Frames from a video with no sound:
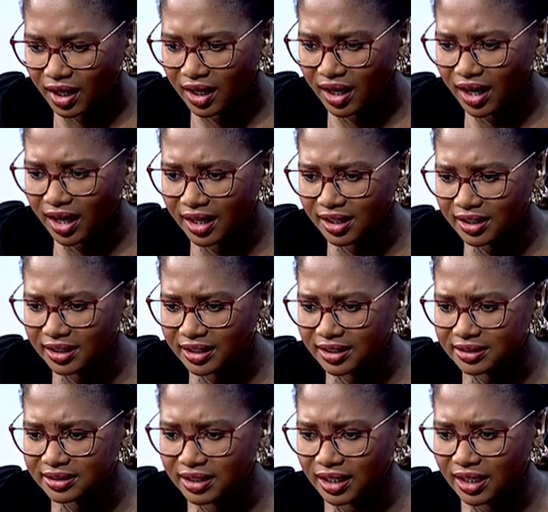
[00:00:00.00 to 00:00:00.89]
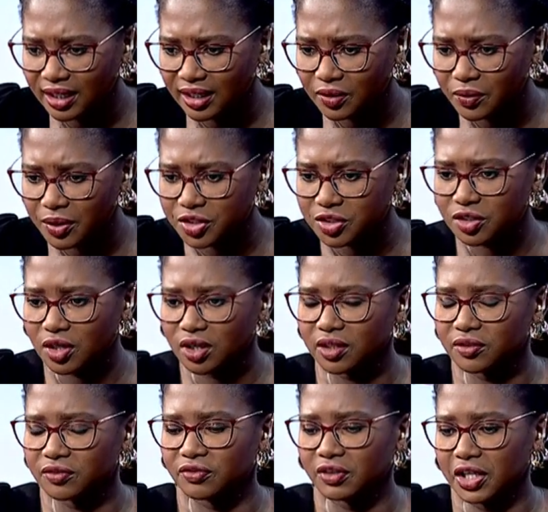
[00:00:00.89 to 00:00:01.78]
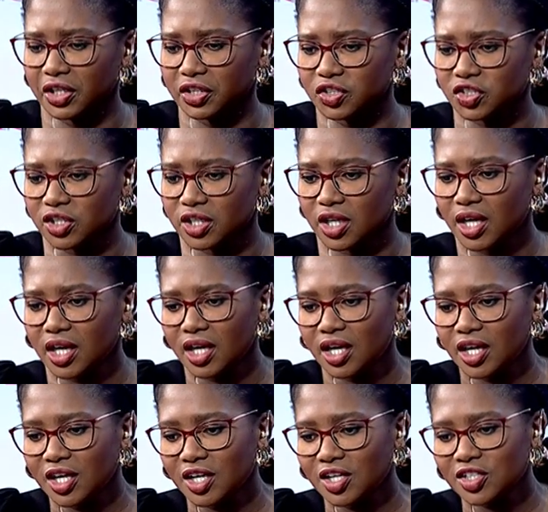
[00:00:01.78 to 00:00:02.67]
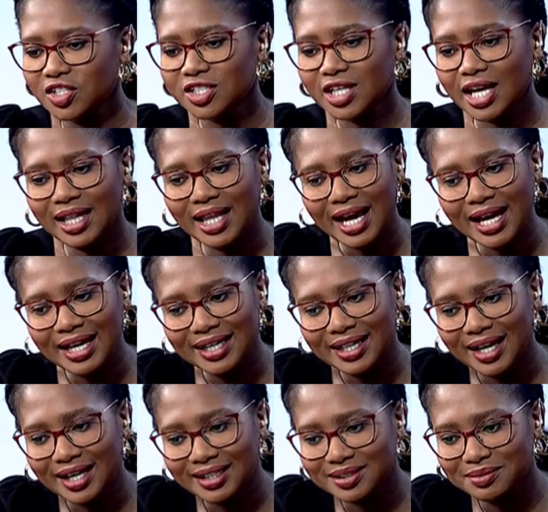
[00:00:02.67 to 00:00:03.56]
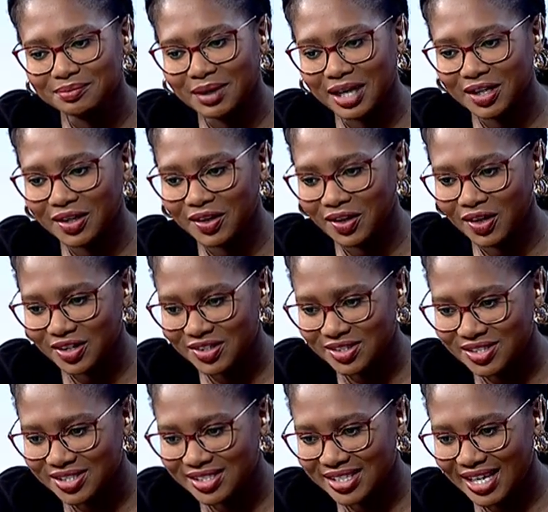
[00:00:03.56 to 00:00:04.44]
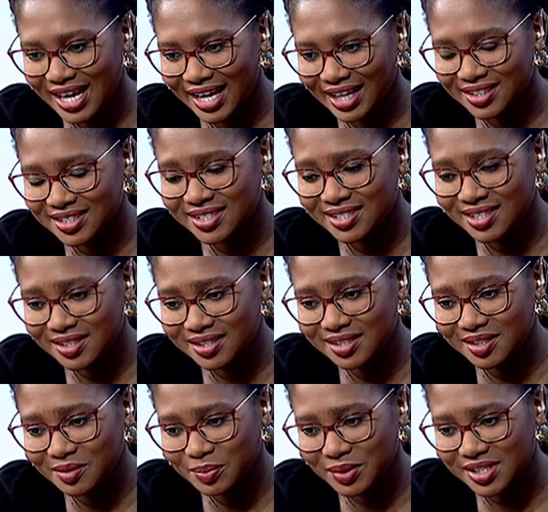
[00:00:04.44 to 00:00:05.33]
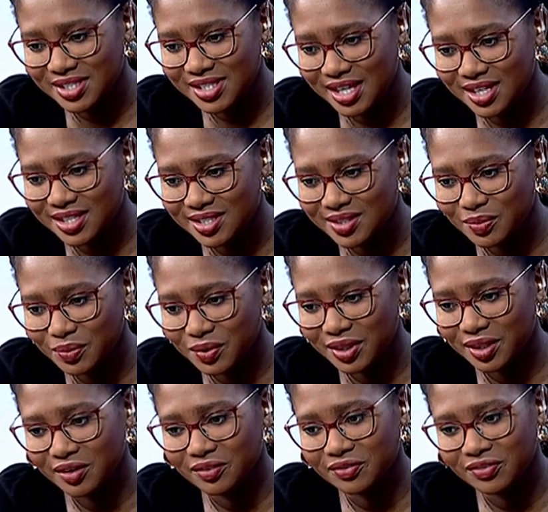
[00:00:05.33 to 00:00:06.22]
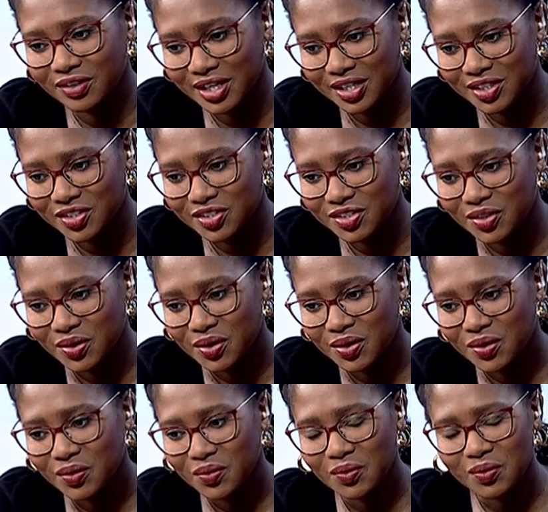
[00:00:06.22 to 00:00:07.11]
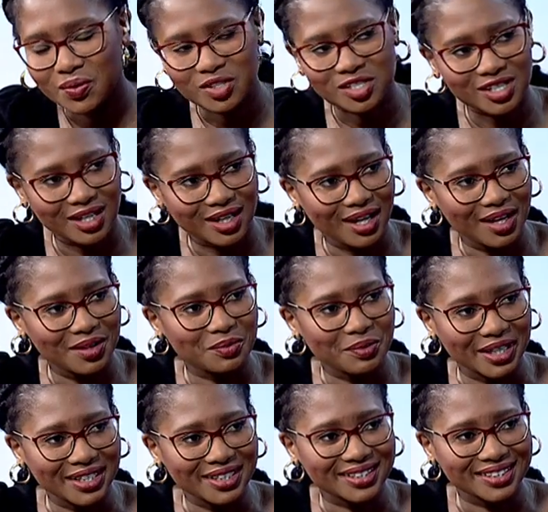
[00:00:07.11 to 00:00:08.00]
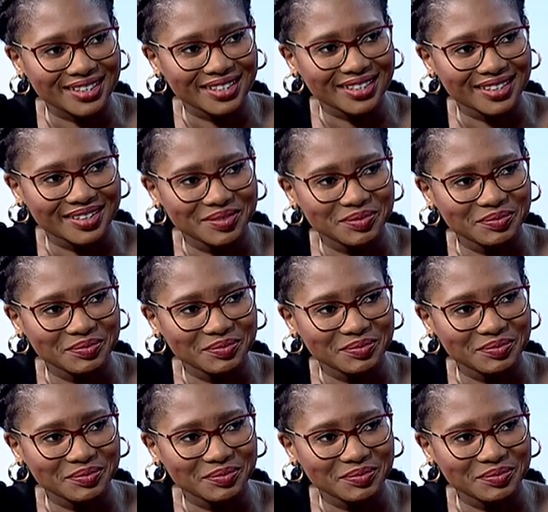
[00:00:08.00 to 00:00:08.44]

There's a question on Avenge. Shall I cut my loss at 60% with Avenge, or shall I wait?